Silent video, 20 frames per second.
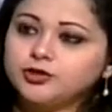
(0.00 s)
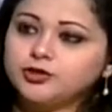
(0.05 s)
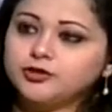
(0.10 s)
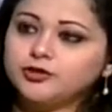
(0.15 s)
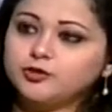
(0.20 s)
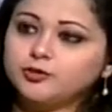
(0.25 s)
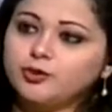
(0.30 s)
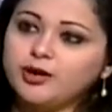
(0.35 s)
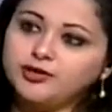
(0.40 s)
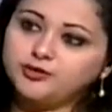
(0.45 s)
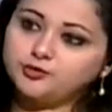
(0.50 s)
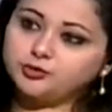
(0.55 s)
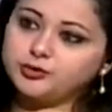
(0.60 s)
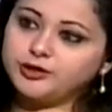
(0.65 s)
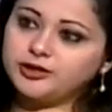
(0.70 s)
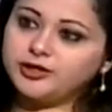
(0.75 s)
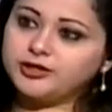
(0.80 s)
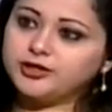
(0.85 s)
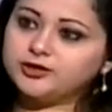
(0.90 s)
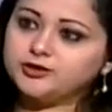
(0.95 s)
the
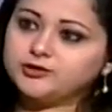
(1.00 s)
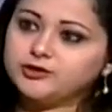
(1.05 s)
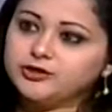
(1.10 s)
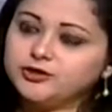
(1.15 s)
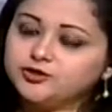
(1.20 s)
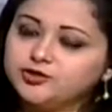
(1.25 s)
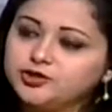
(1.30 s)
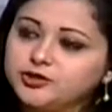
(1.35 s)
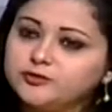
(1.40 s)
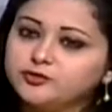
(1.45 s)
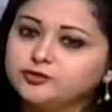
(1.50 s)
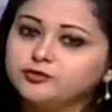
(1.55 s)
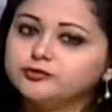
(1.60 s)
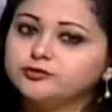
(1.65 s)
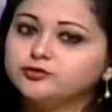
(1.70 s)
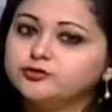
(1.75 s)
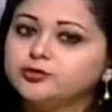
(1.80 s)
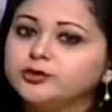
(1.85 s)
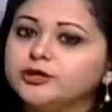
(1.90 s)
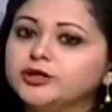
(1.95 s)
right way in
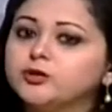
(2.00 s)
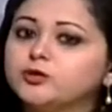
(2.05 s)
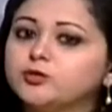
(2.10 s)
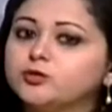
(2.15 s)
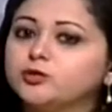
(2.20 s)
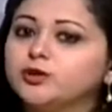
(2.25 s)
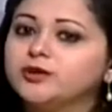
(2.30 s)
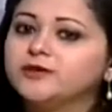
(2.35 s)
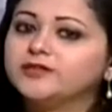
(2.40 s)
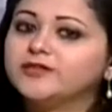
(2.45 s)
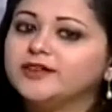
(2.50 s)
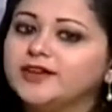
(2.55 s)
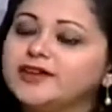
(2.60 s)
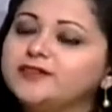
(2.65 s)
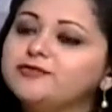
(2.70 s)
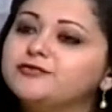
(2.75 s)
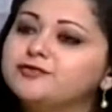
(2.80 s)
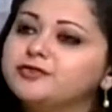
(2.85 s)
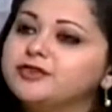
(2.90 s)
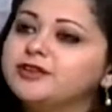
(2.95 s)
terms of doing what
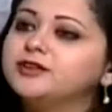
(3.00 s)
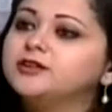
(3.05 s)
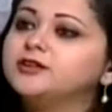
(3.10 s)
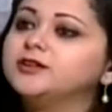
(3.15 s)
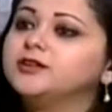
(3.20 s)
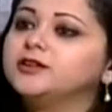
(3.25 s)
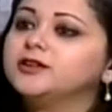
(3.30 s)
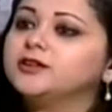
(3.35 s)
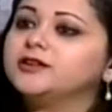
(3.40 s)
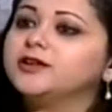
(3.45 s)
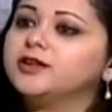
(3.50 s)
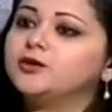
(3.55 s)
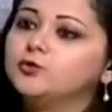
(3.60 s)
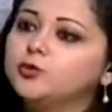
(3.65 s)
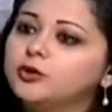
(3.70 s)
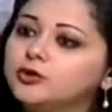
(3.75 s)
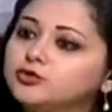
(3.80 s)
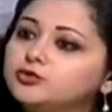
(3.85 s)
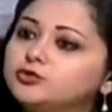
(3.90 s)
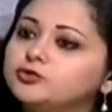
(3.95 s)
they feel
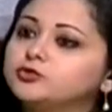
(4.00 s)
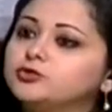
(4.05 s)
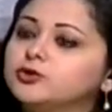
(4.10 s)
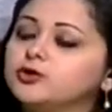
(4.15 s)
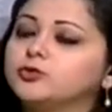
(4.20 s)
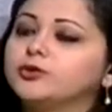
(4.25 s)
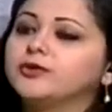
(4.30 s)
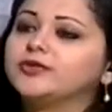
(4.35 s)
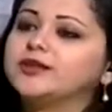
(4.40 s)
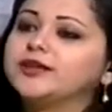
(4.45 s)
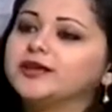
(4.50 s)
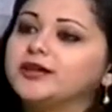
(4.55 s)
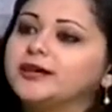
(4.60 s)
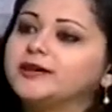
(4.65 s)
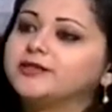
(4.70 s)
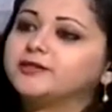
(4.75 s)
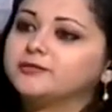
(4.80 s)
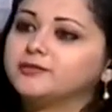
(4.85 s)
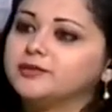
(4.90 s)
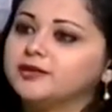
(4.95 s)
they want to do or what
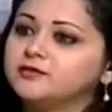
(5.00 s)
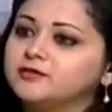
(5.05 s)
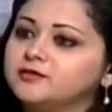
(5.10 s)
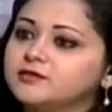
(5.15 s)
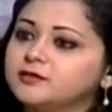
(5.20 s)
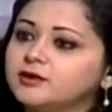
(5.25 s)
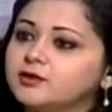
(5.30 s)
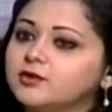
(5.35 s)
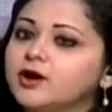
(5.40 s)
they like the best.